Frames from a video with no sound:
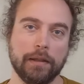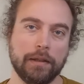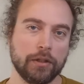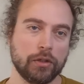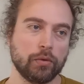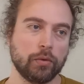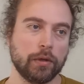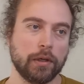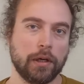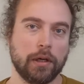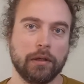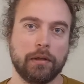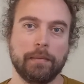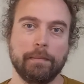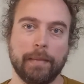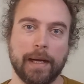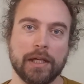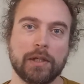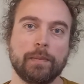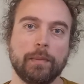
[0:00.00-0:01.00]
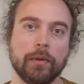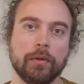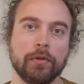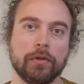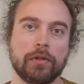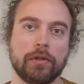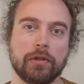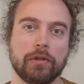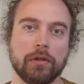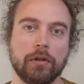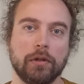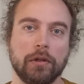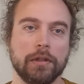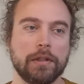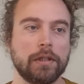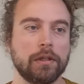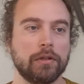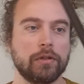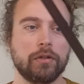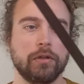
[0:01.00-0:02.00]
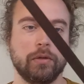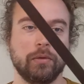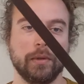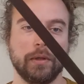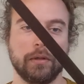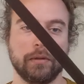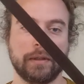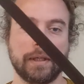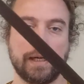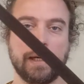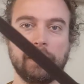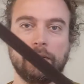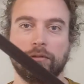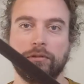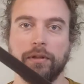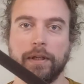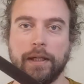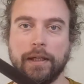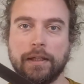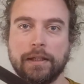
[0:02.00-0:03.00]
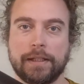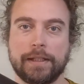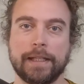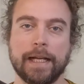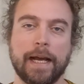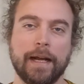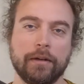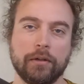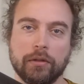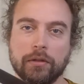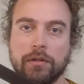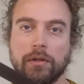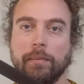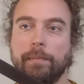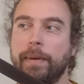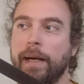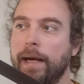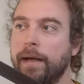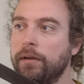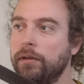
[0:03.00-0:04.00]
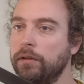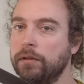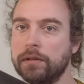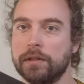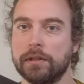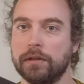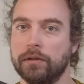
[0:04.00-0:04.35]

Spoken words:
These were not mass-produced swords, so we don't have like standards or patterns.